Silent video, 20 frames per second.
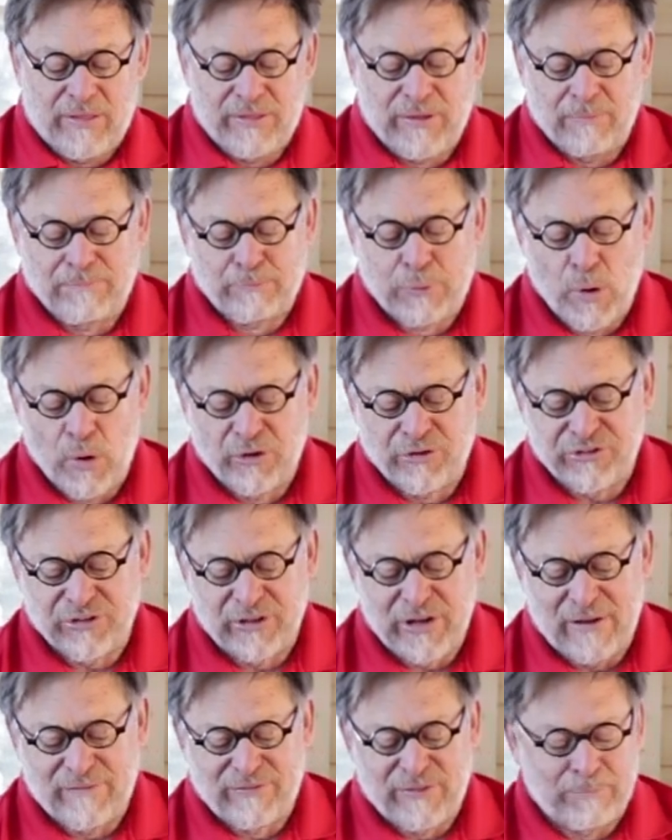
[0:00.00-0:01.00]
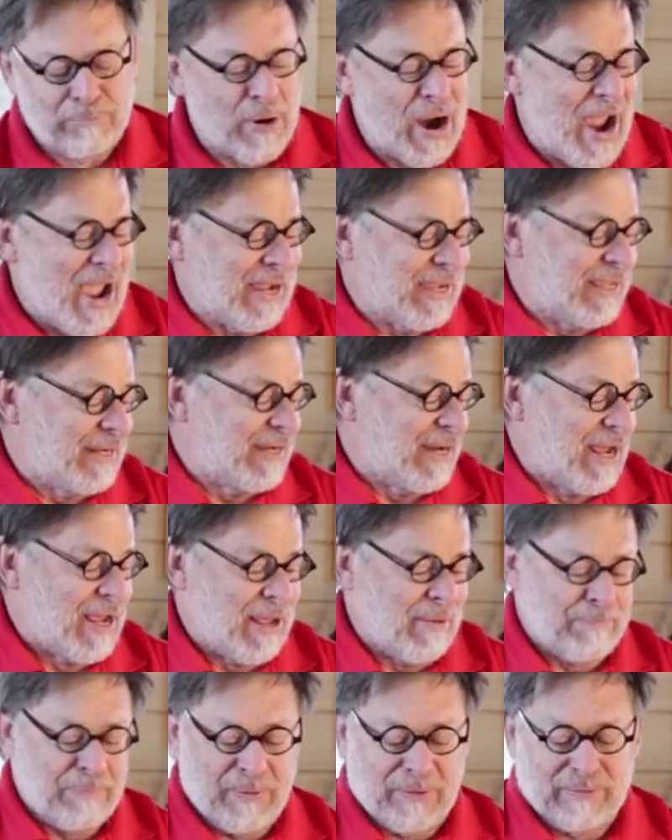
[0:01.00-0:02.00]
the portion of the bracket
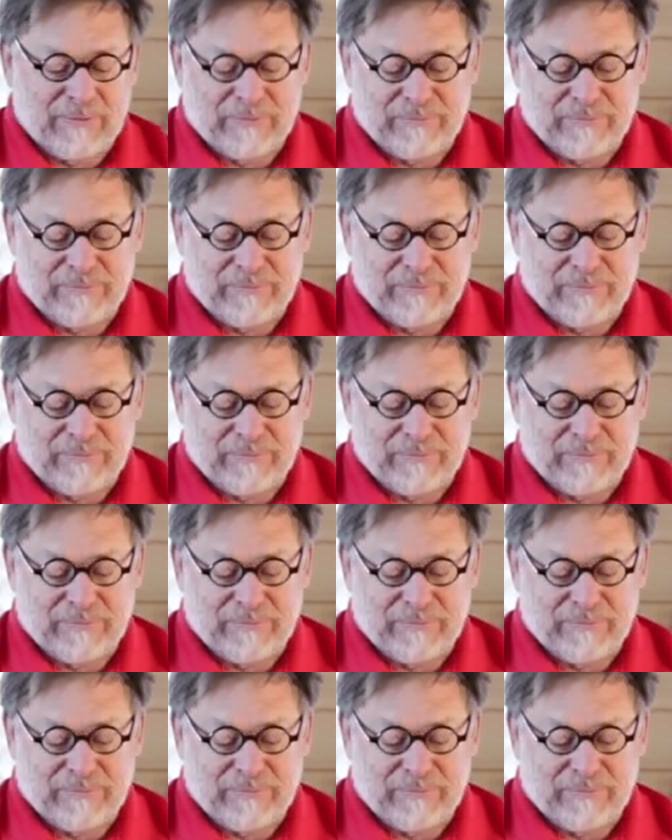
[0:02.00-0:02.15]
up